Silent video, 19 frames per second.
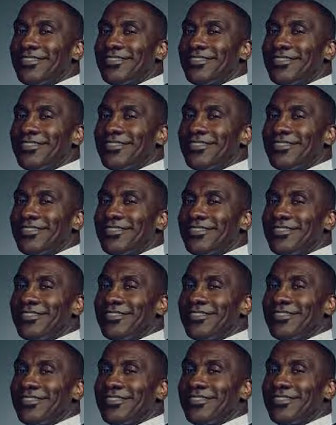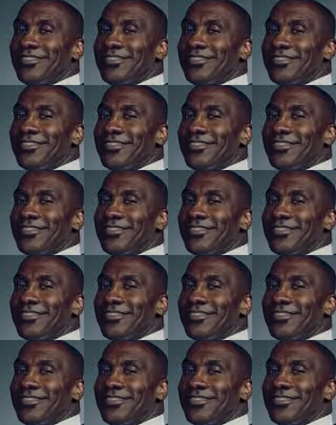
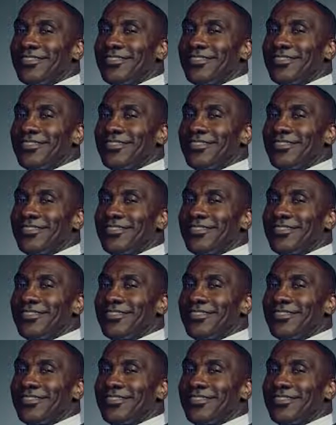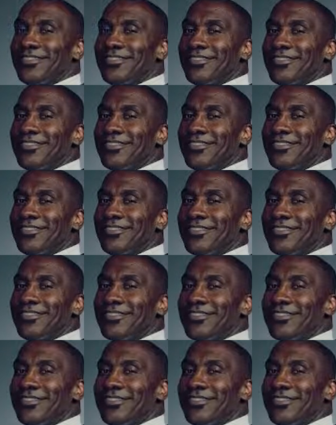
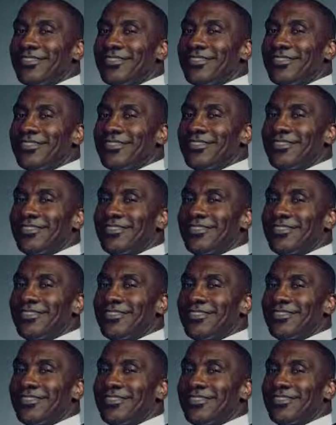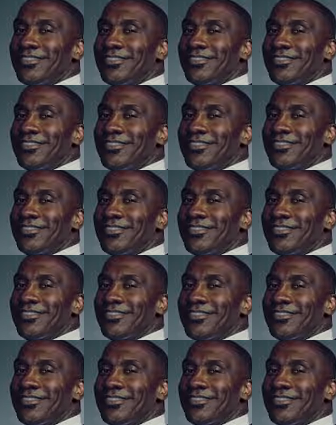
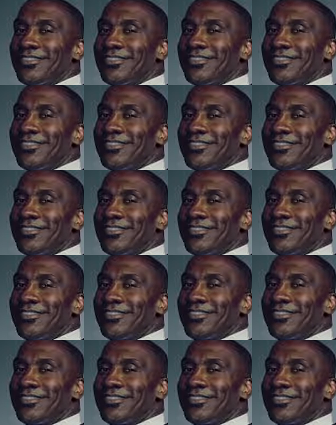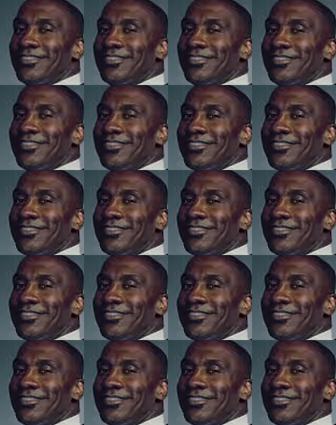[no speech]